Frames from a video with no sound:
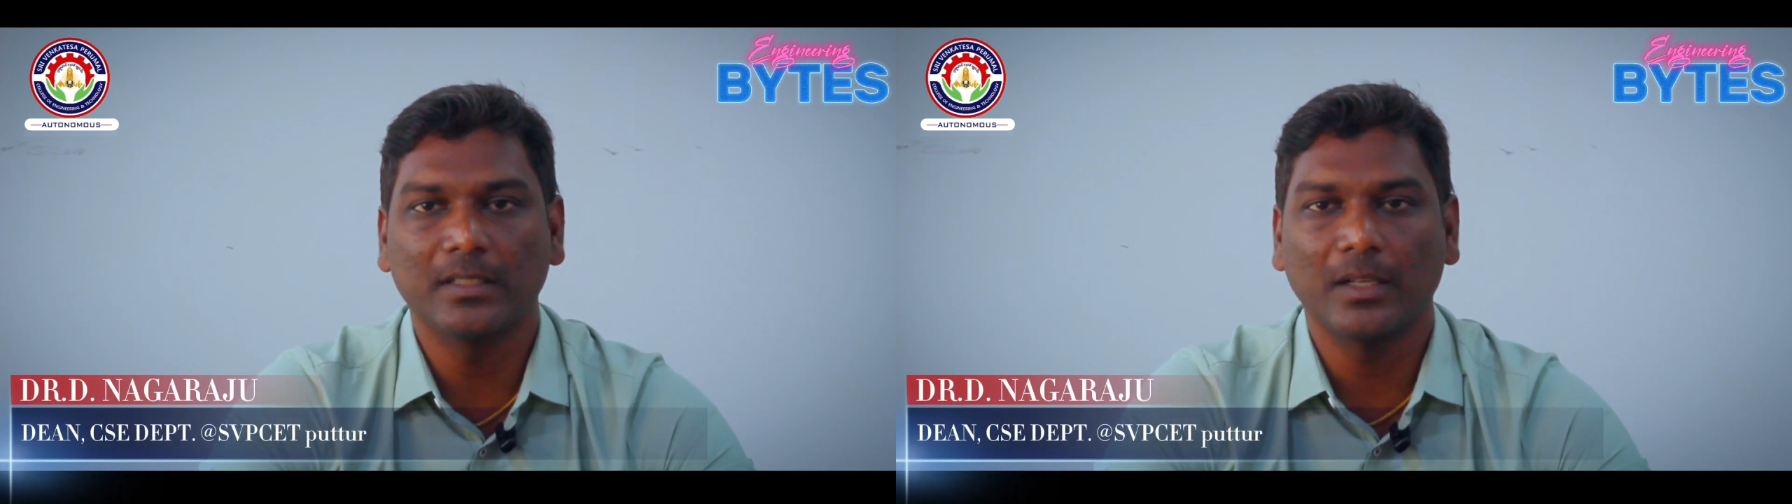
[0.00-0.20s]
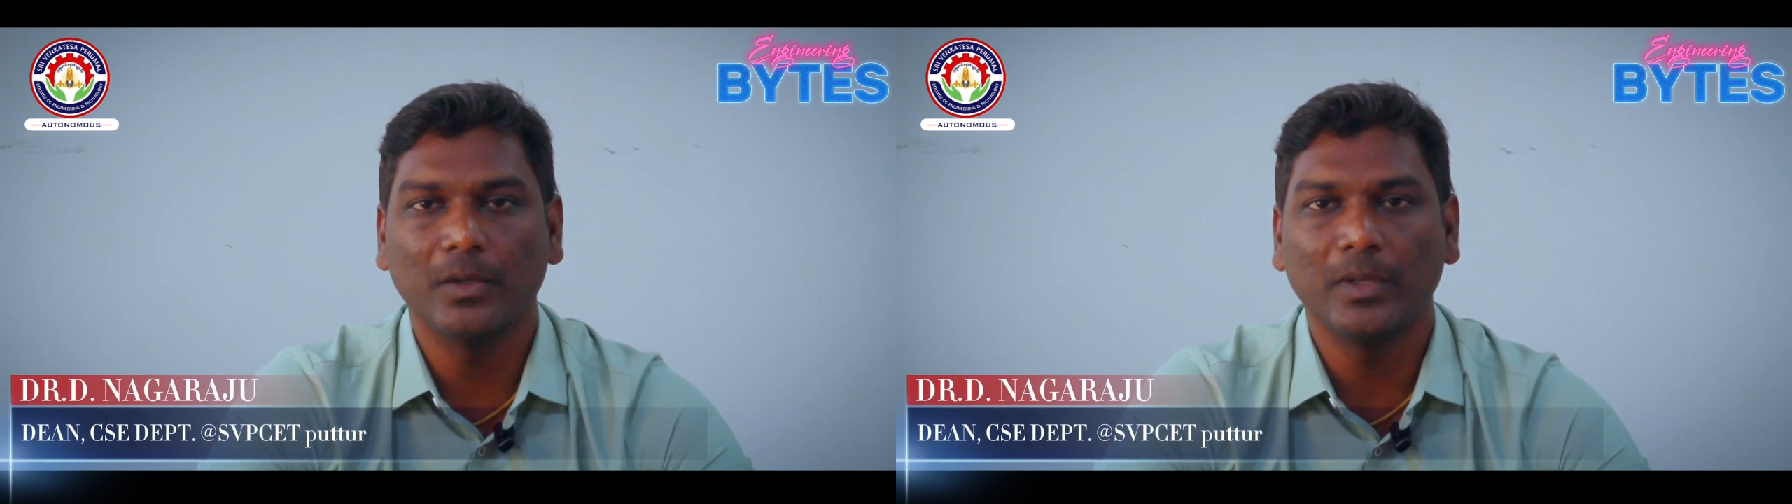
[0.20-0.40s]

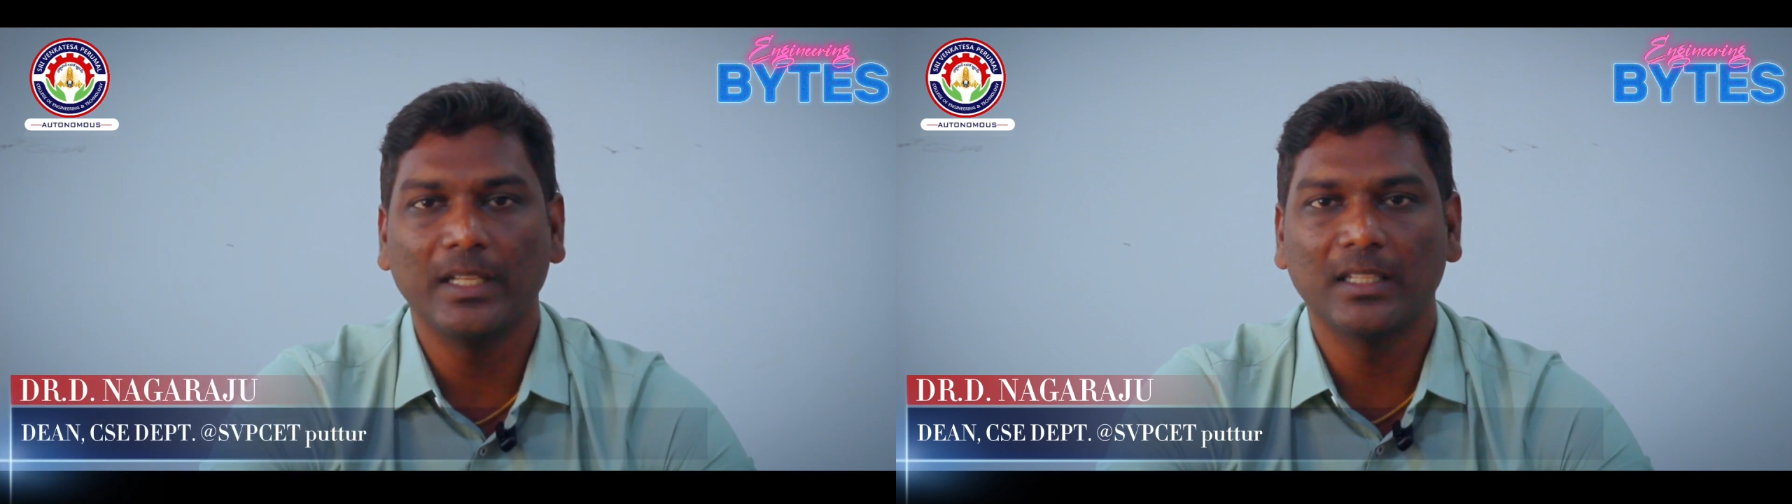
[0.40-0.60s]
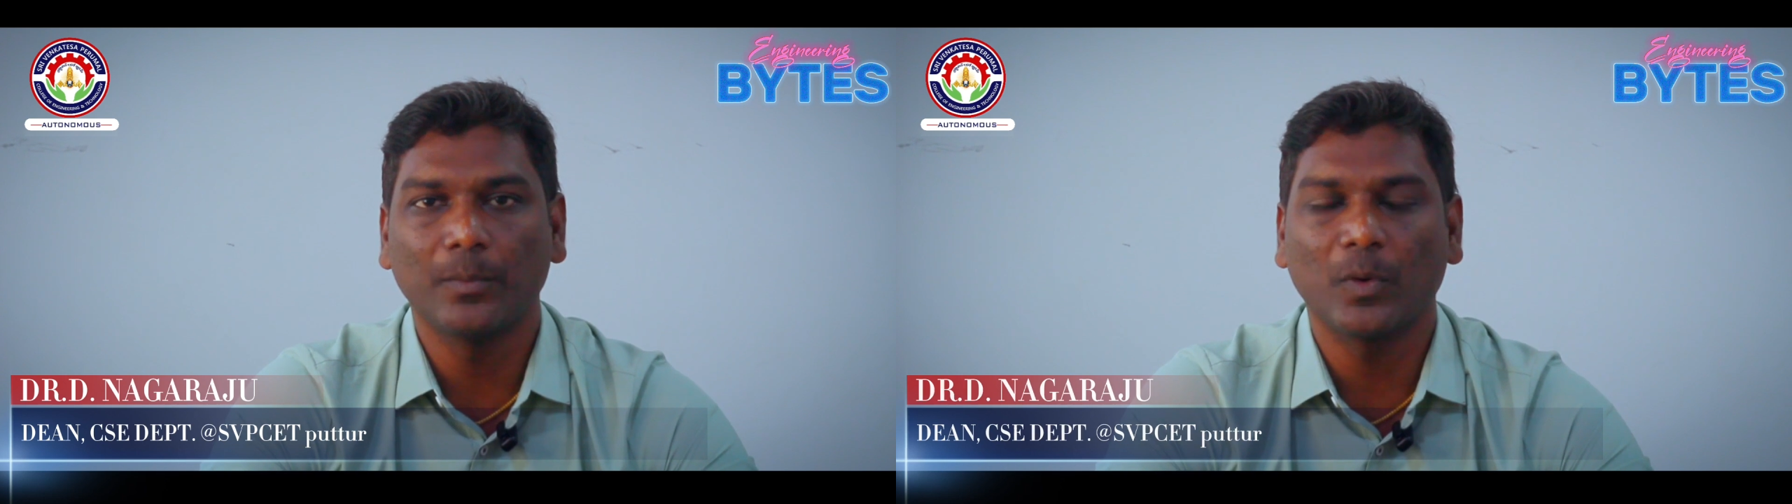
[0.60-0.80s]
doing in the
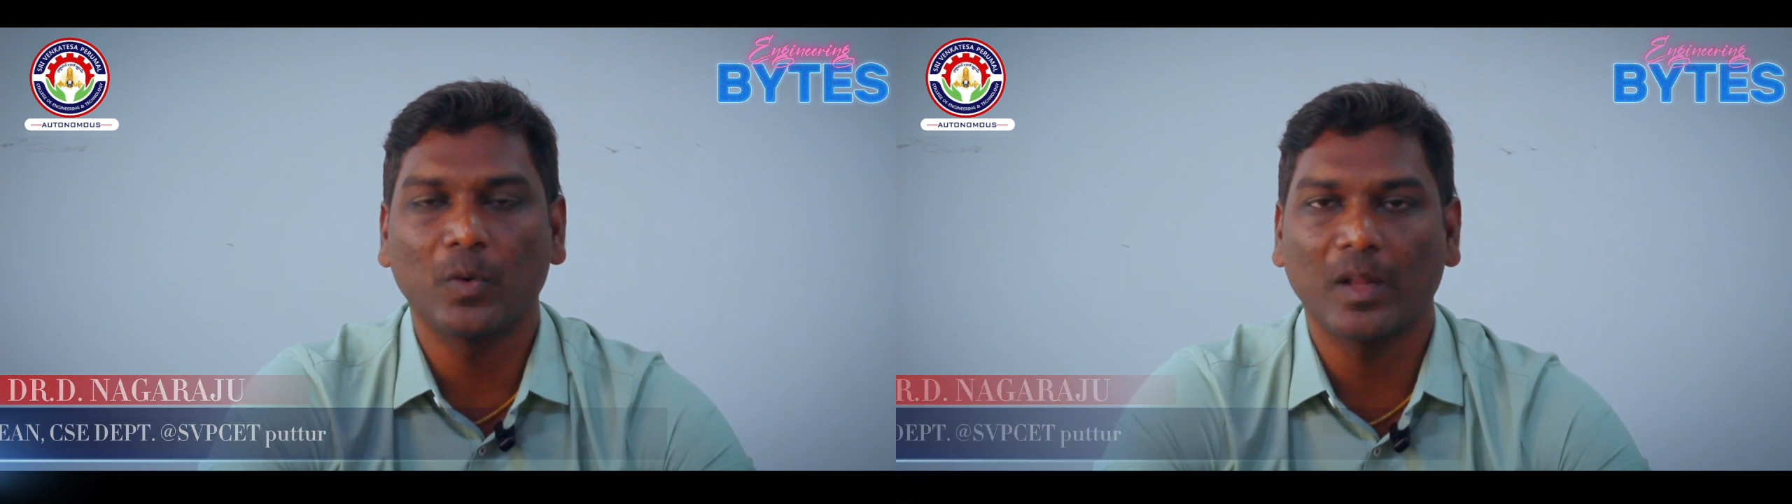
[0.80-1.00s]
programming